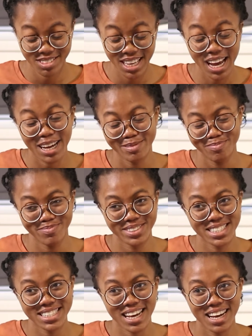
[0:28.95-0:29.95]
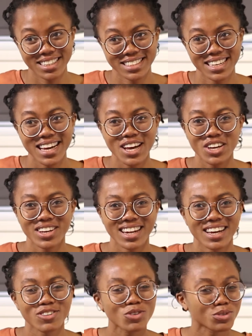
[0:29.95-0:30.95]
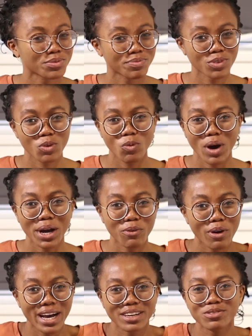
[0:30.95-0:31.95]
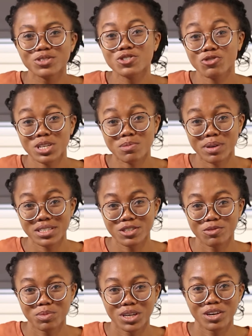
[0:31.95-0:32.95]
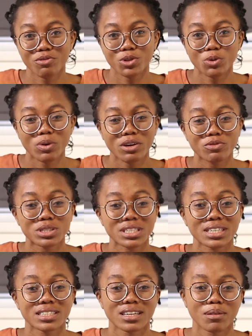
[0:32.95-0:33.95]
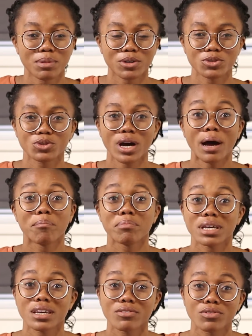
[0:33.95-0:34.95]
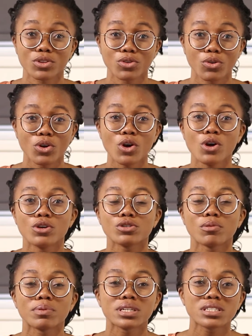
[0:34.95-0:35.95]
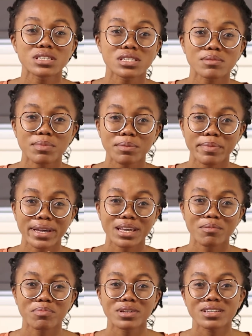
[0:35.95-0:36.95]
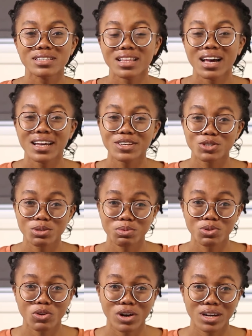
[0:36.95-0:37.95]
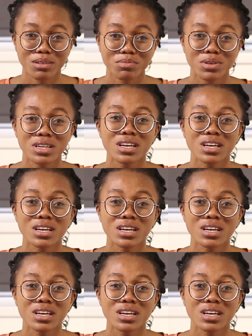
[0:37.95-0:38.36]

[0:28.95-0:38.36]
Yeah sad you're like oh why why even stress myself make a video why even take time out and make a video so please this is me begging please like subscribe